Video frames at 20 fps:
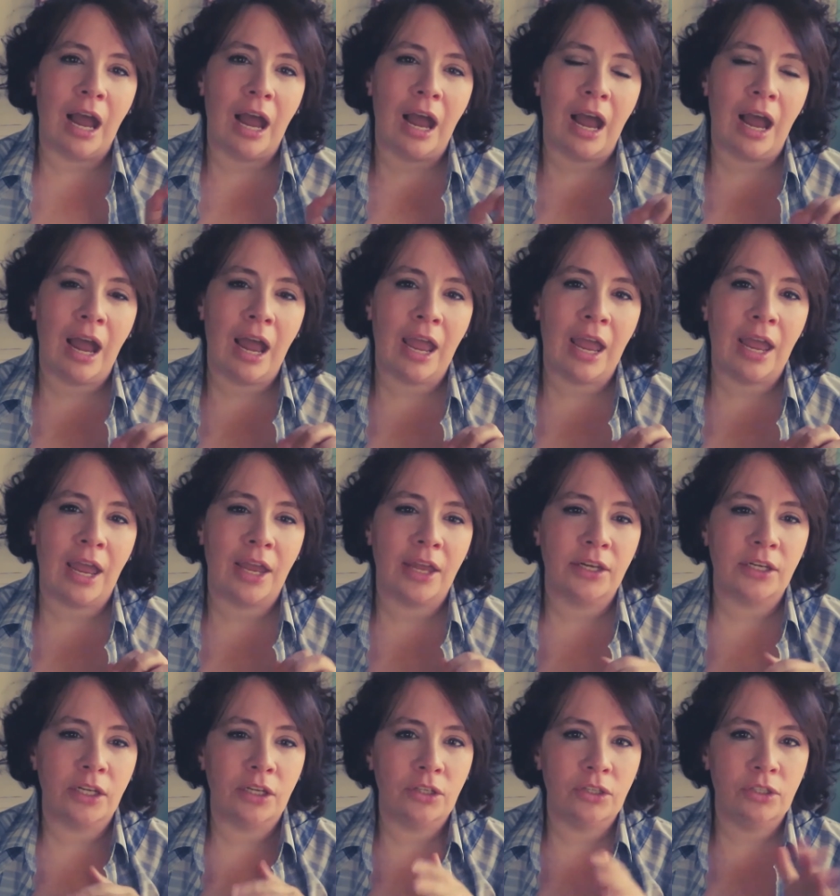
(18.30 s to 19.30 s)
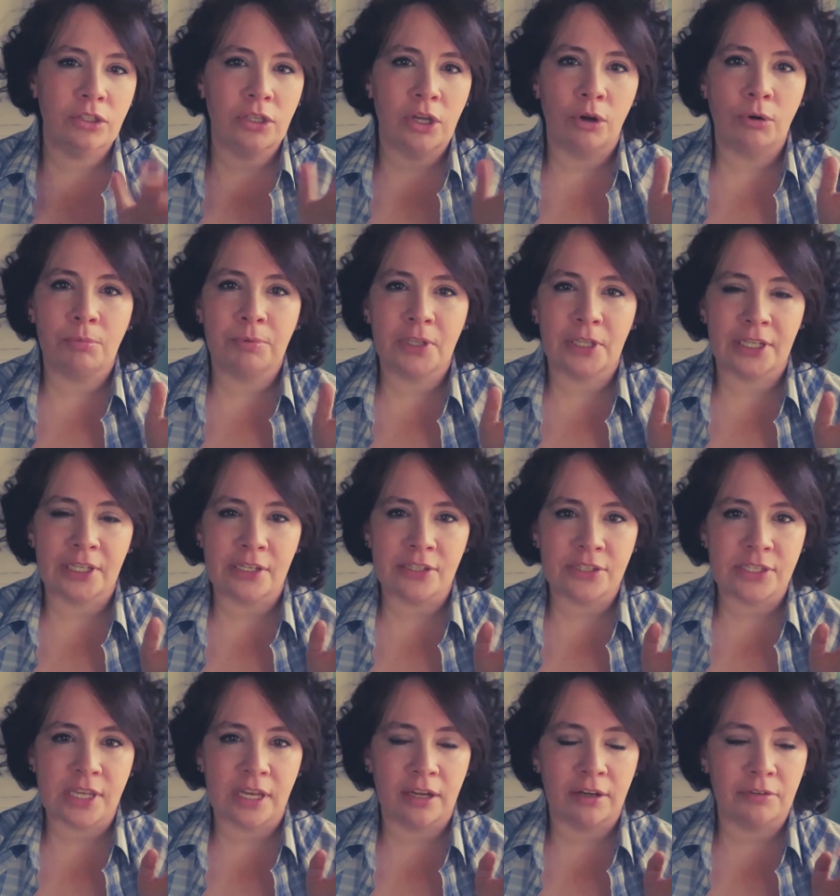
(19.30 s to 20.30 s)
I had no
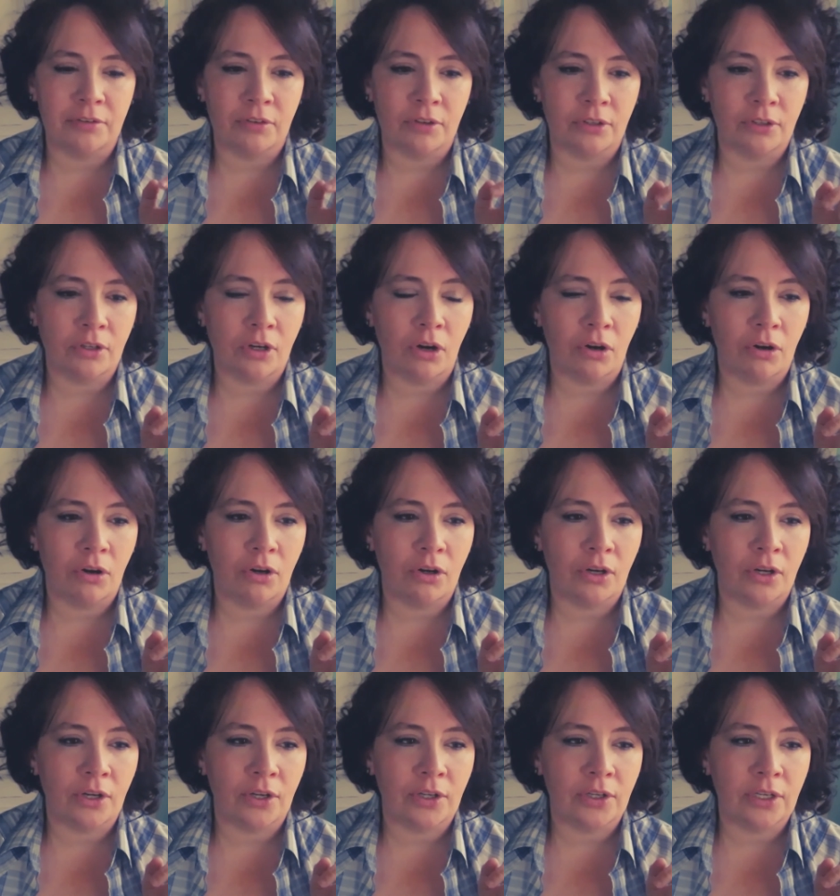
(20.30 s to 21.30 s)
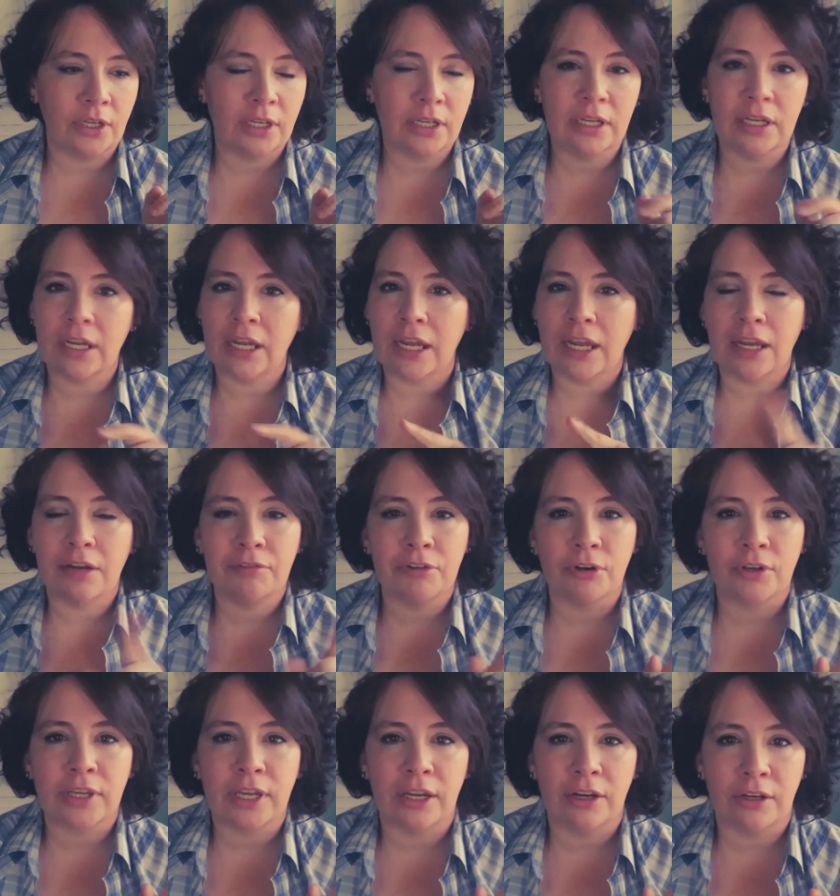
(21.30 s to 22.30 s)
plans ever on
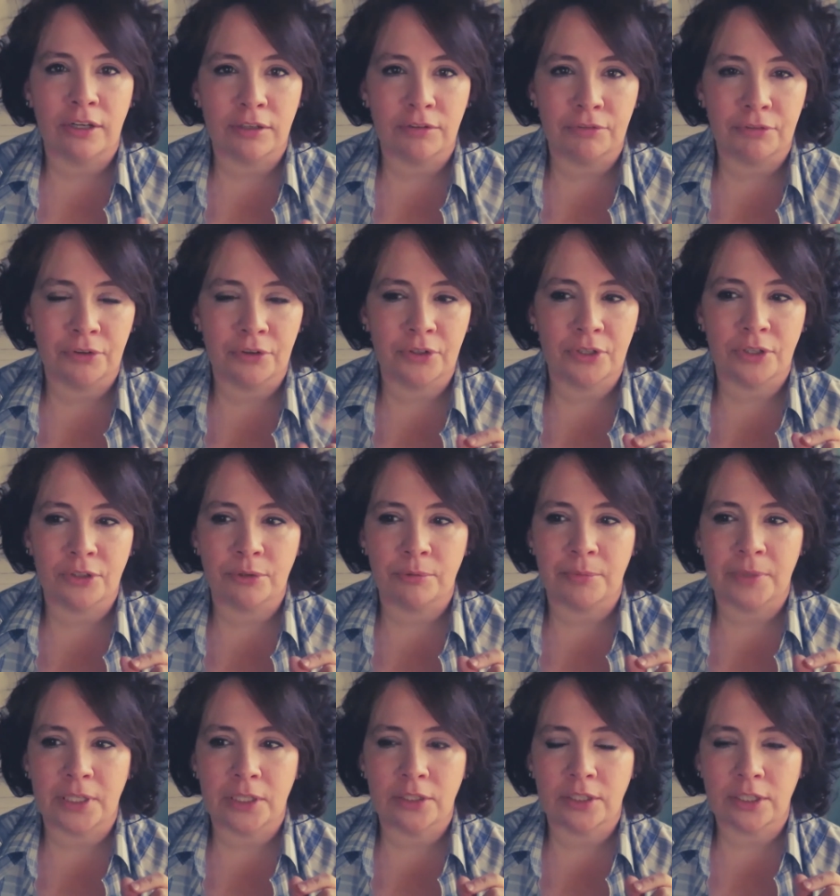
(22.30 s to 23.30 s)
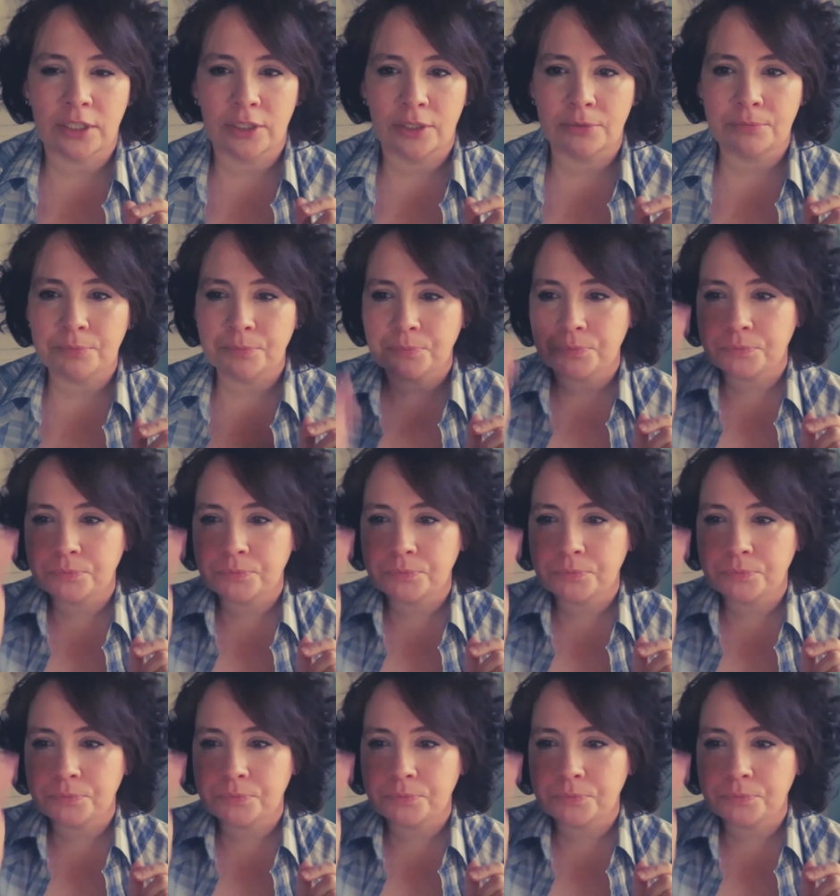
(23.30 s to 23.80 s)
ever caring for another man again.